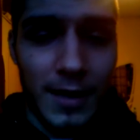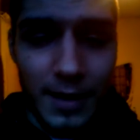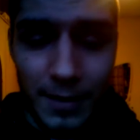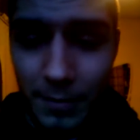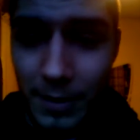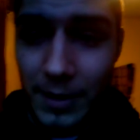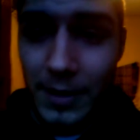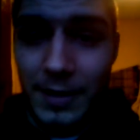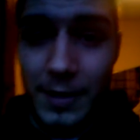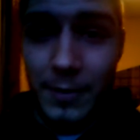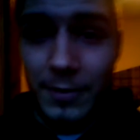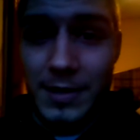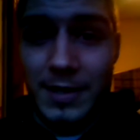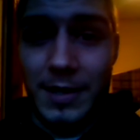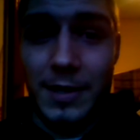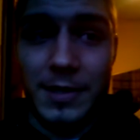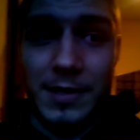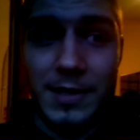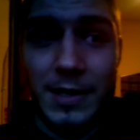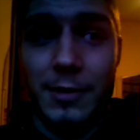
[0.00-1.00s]
but he was
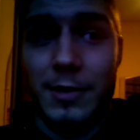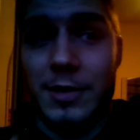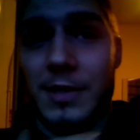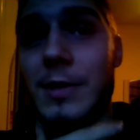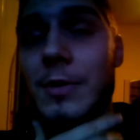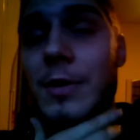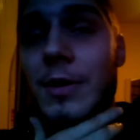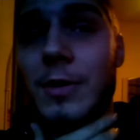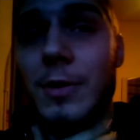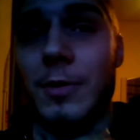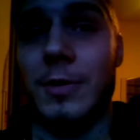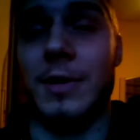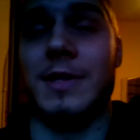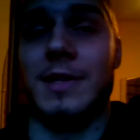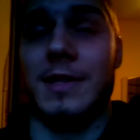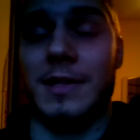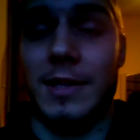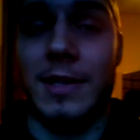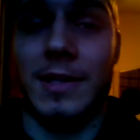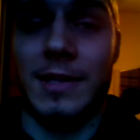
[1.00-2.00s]
taking steroids, and you can notice
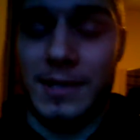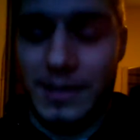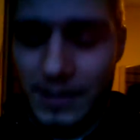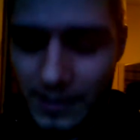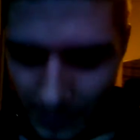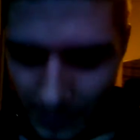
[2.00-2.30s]
in his